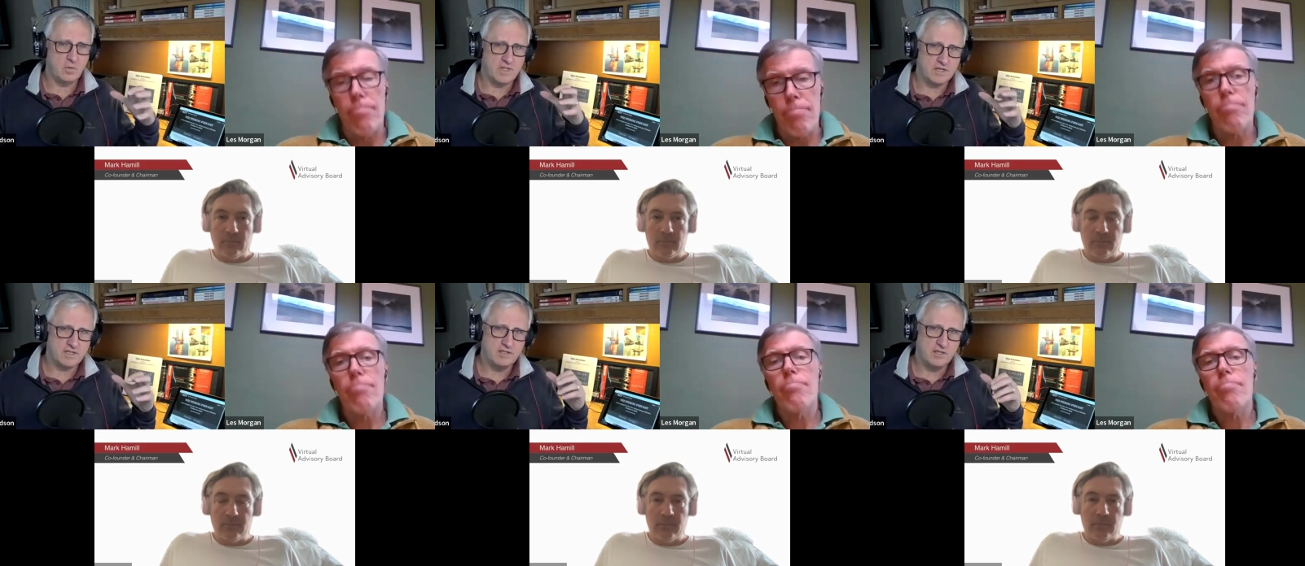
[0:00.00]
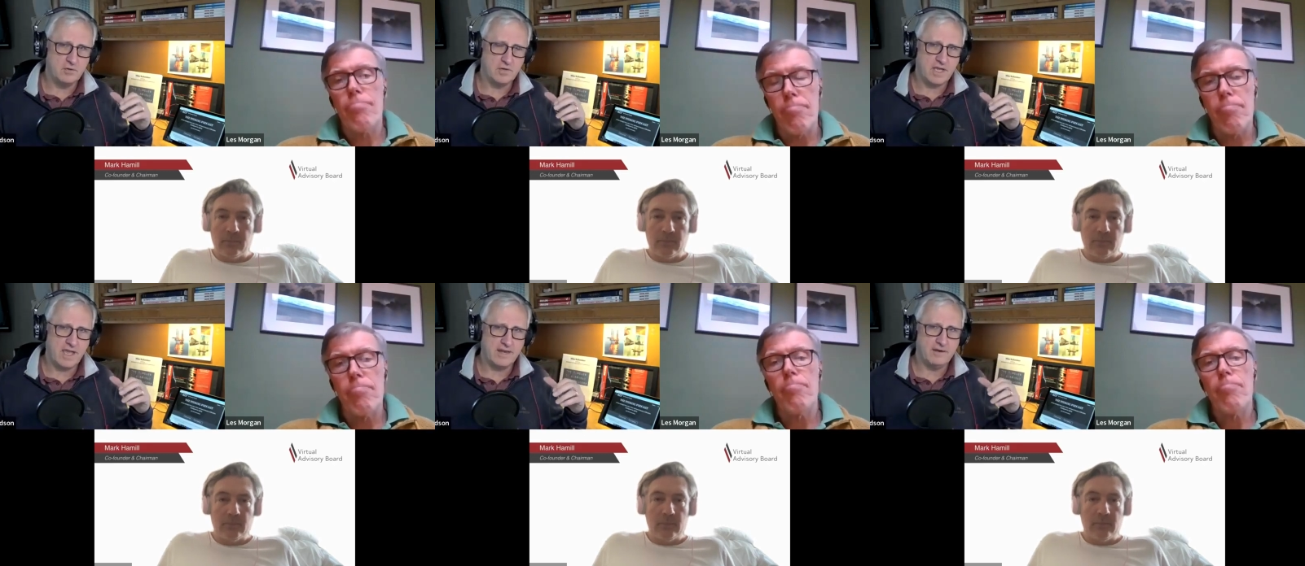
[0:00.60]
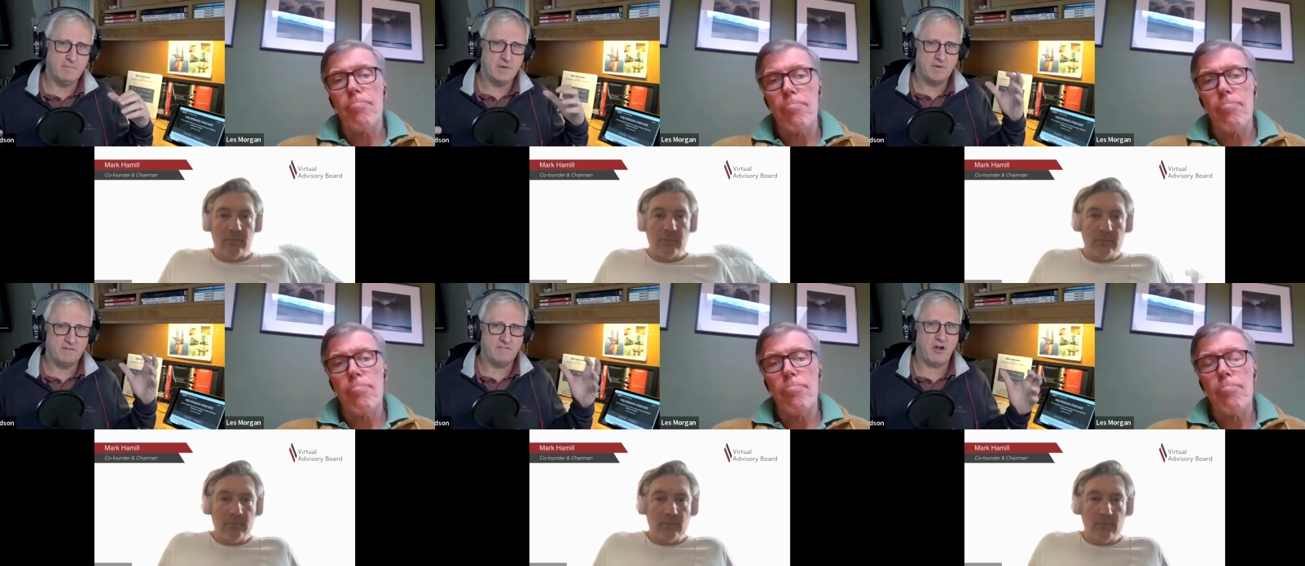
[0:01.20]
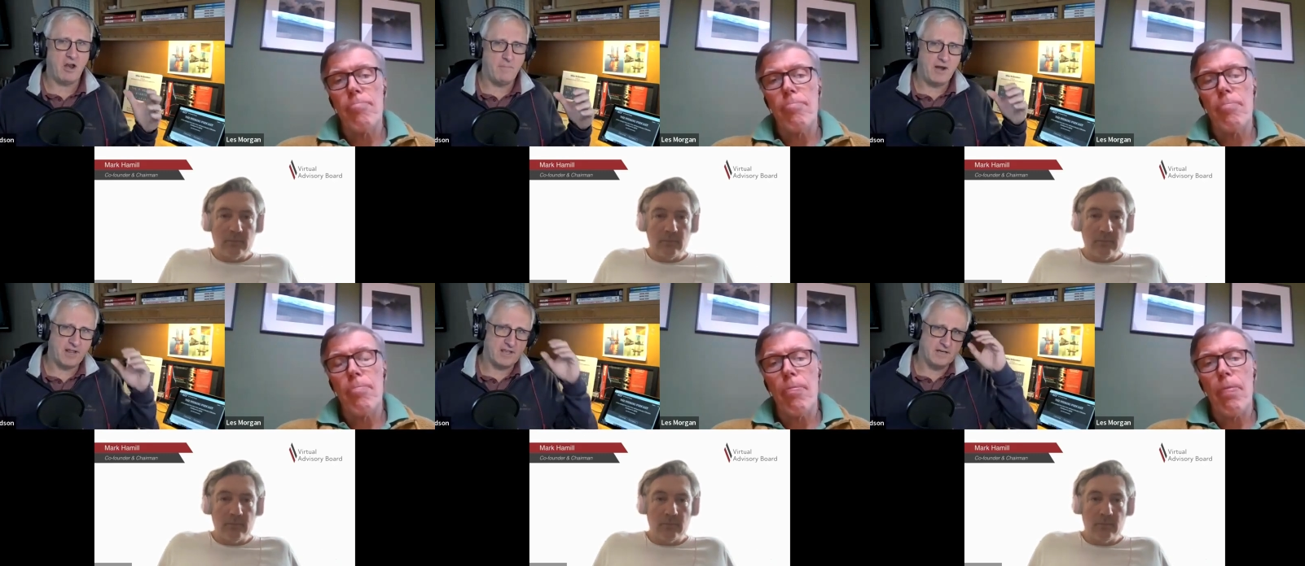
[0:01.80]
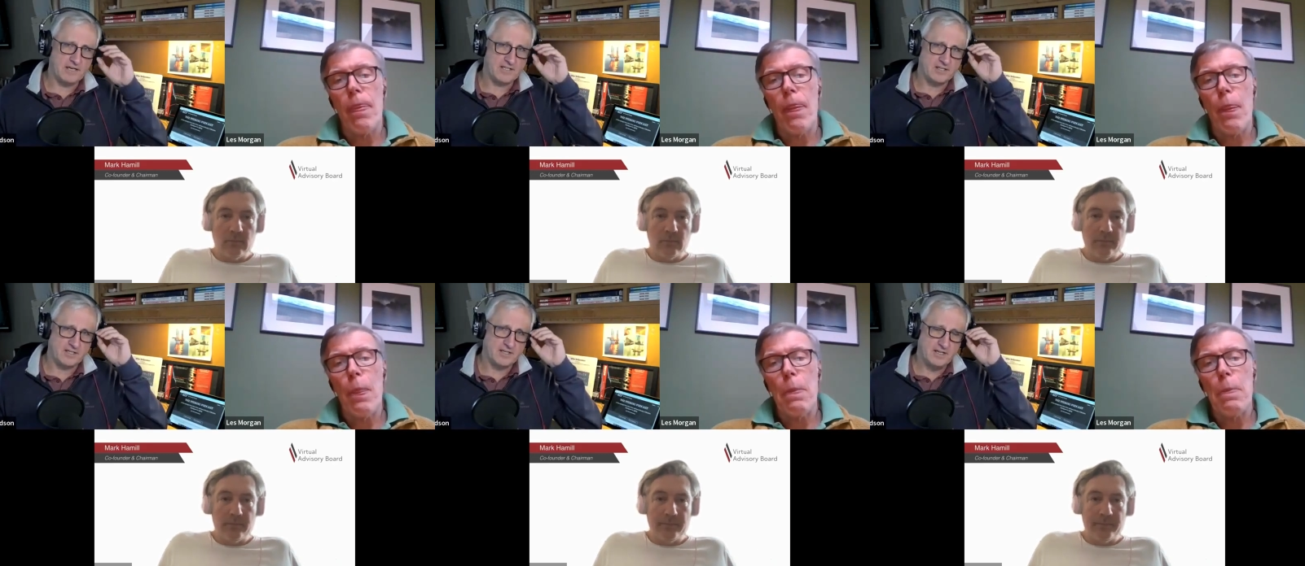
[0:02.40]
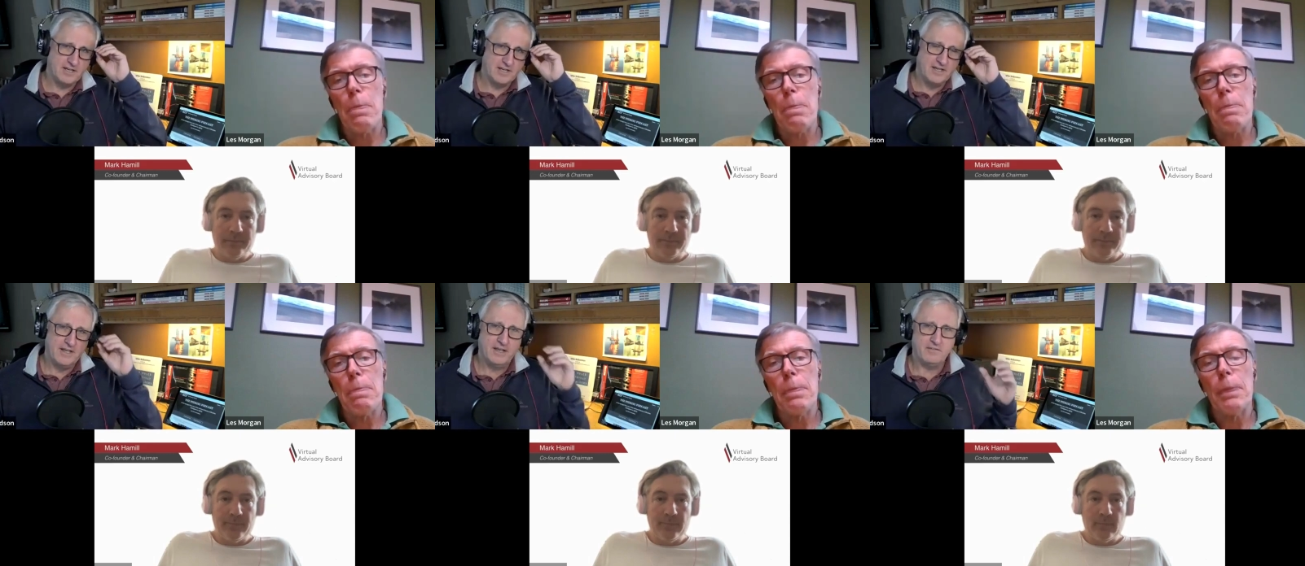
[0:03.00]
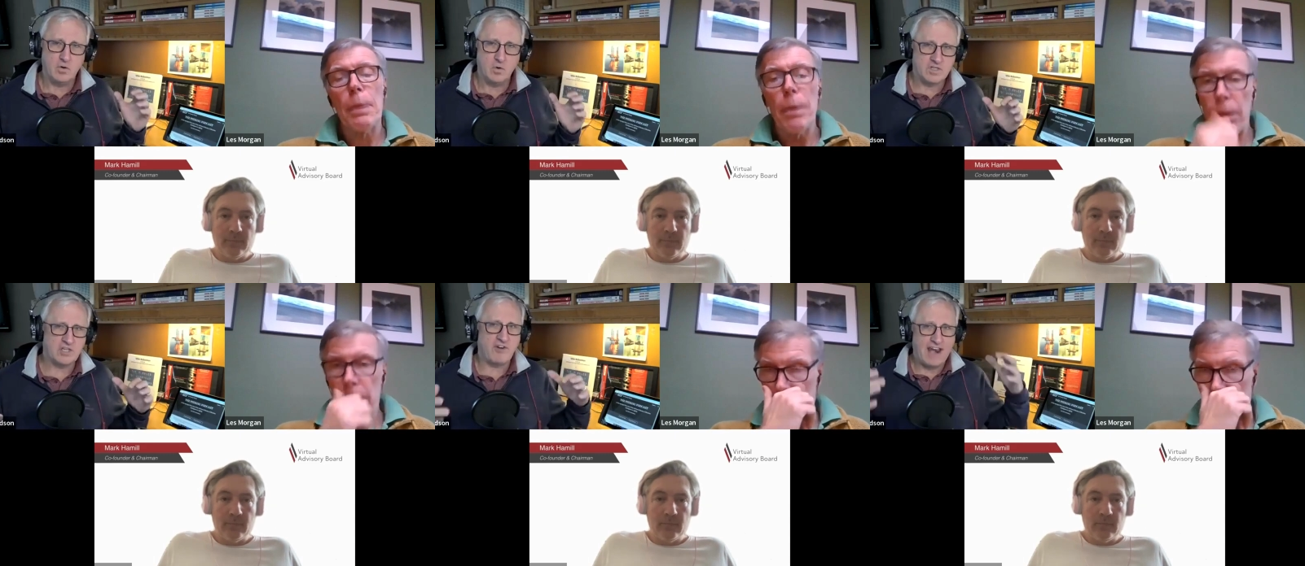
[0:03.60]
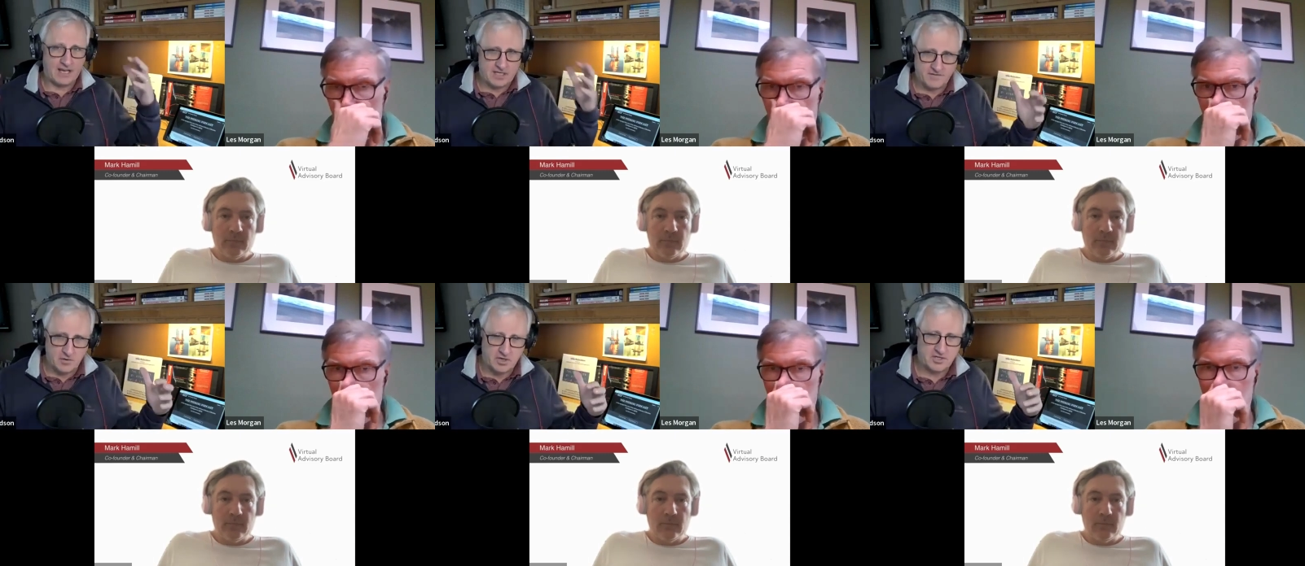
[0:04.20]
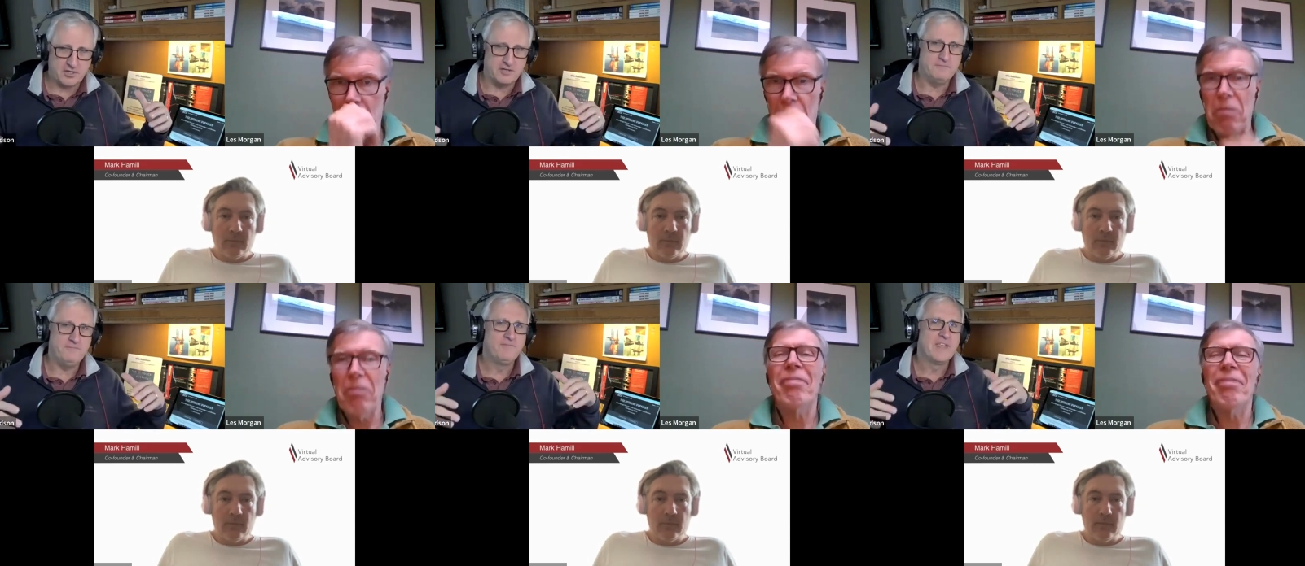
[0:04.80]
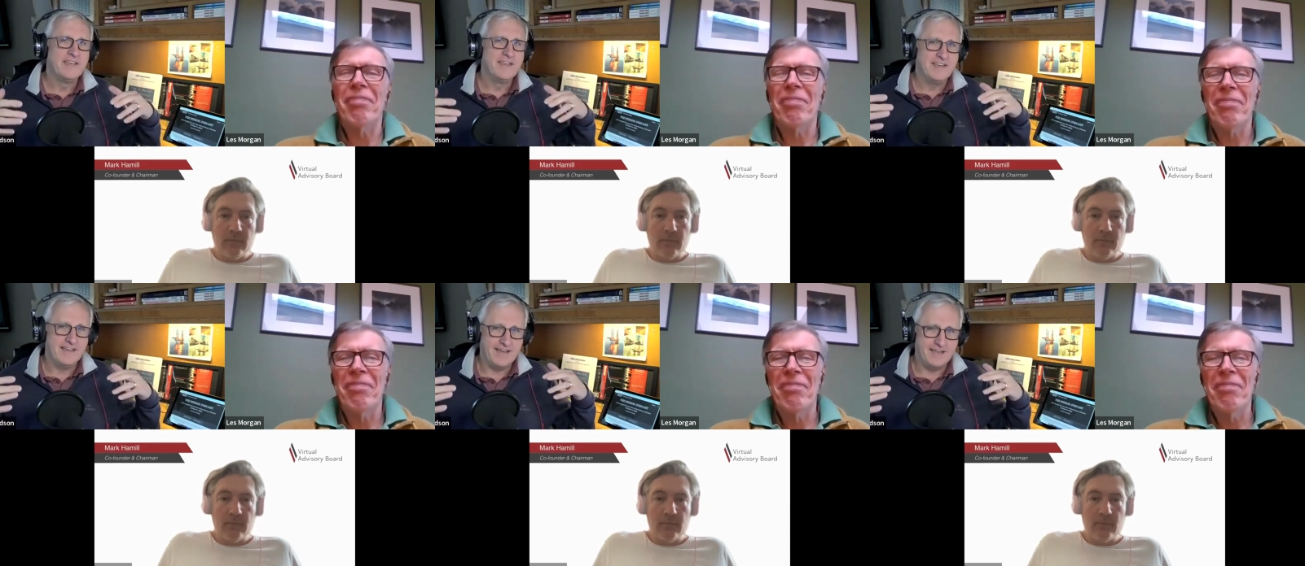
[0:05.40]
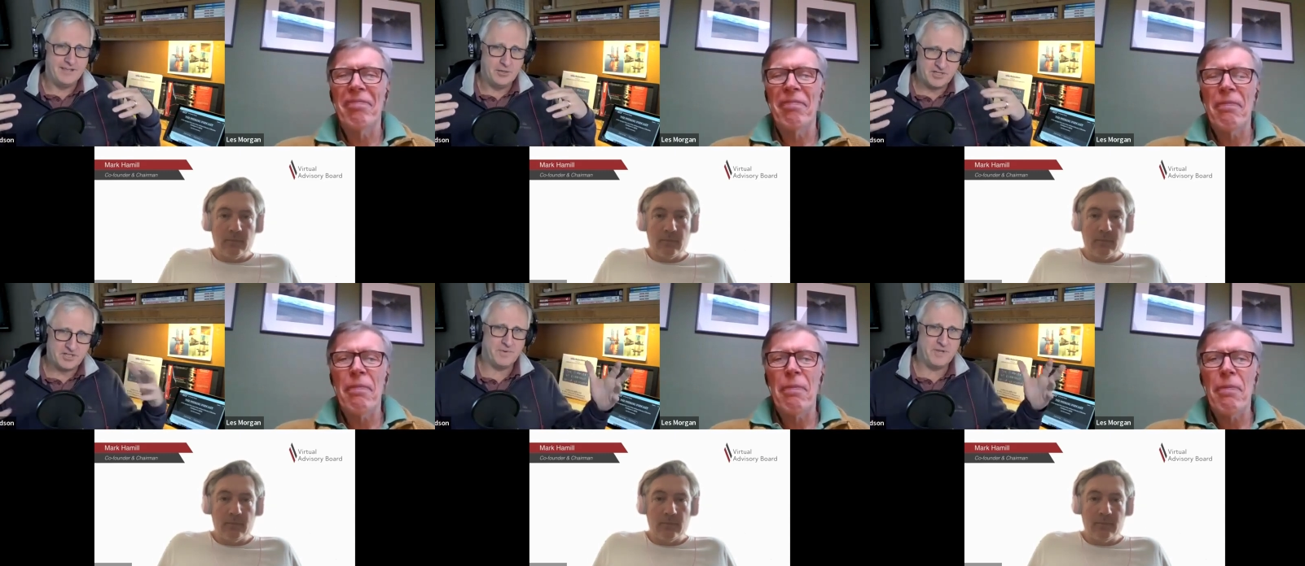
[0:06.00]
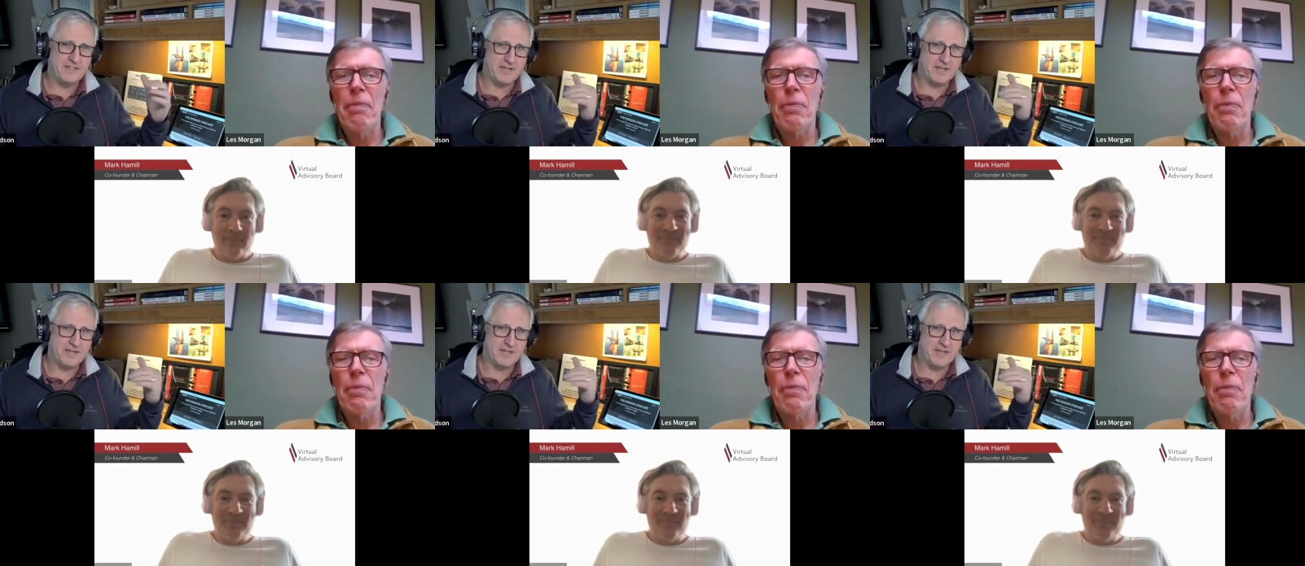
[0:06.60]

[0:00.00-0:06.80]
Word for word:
Speaker 1: with us in the UK. And but but for our American listeners, of course, Sir Alex Ferguson, uh, used to be the